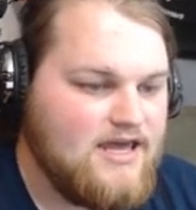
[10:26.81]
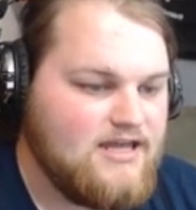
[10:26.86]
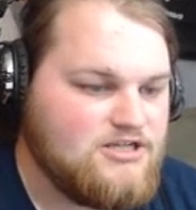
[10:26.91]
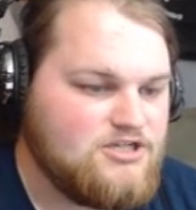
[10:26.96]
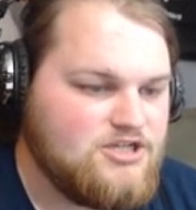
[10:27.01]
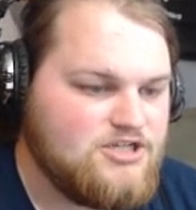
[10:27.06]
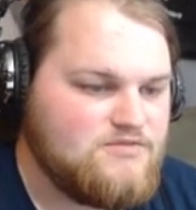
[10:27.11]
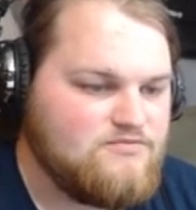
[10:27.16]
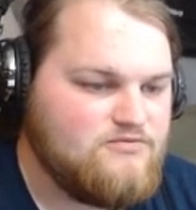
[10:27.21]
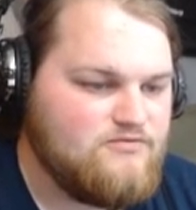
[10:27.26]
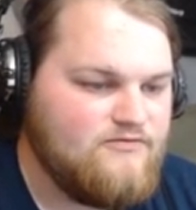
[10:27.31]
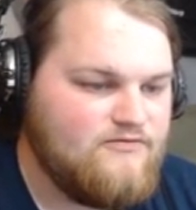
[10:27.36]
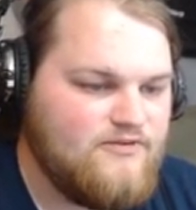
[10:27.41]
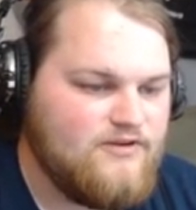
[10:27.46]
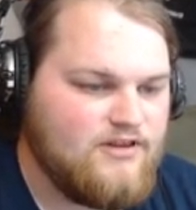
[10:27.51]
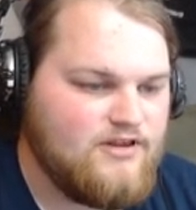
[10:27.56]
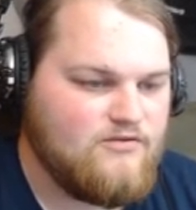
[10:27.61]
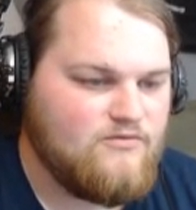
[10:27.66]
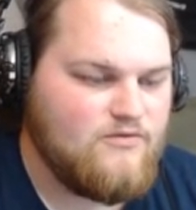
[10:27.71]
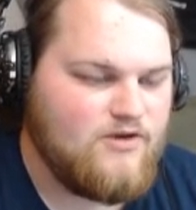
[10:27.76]
and just
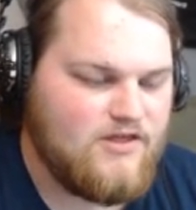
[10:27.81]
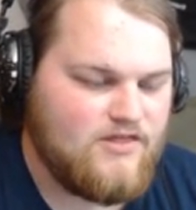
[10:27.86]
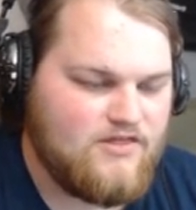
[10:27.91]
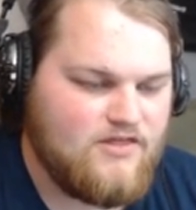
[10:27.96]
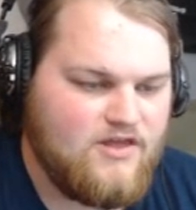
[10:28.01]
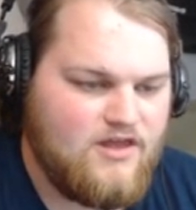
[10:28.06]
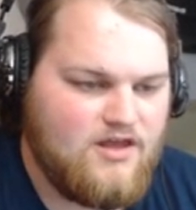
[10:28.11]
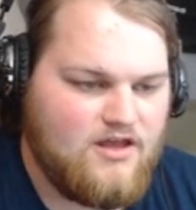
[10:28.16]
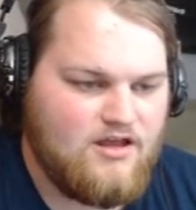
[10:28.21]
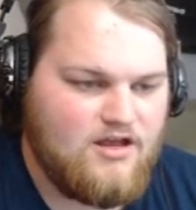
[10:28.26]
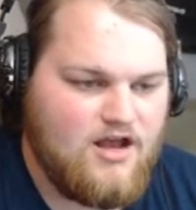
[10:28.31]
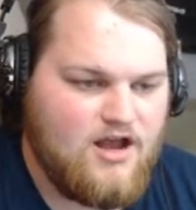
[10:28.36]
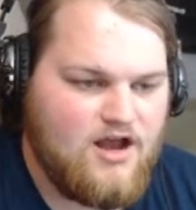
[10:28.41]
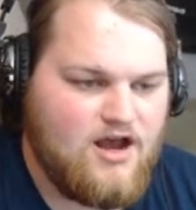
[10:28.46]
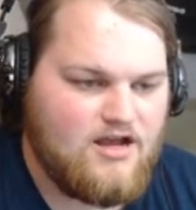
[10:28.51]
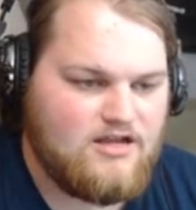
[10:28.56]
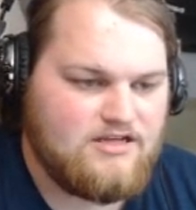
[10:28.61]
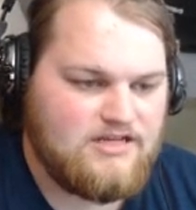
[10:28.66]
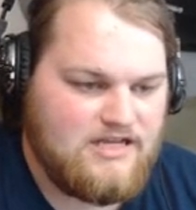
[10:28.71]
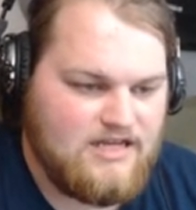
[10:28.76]
fill it with
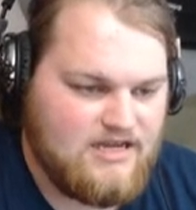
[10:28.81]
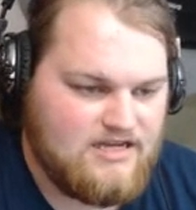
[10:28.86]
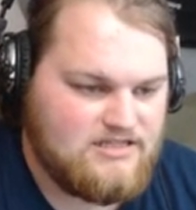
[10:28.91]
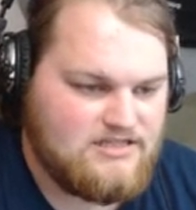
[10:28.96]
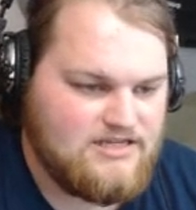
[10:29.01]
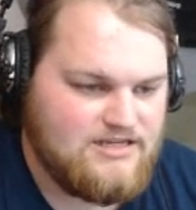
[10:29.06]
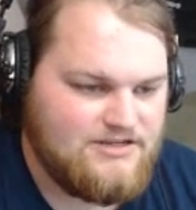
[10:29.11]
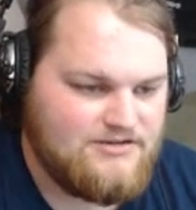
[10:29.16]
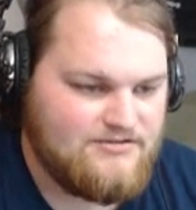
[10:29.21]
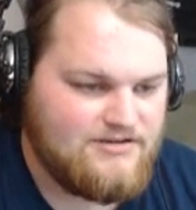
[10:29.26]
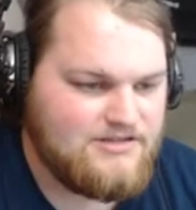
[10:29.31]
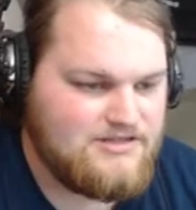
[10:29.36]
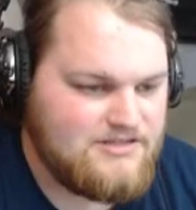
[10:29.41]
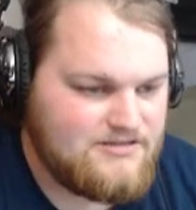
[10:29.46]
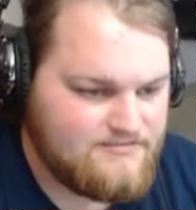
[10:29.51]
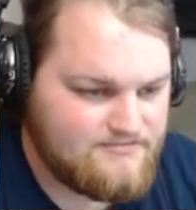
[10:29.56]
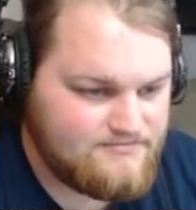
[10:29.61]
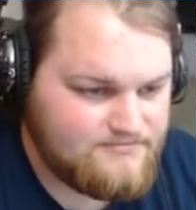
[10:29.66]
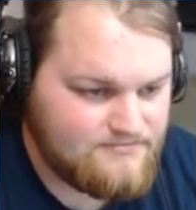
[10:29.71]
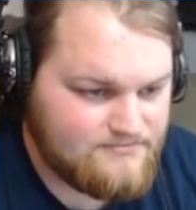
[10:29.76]
neon tetras.